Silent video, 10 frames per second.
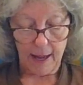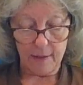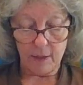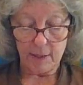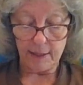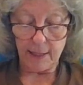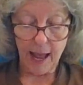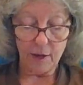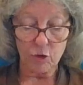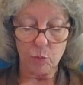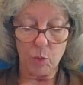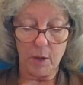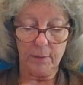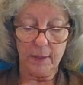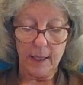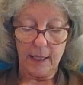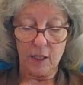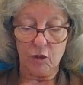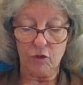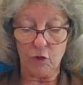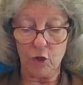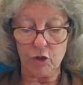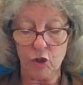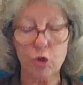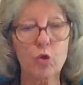And this last one is verses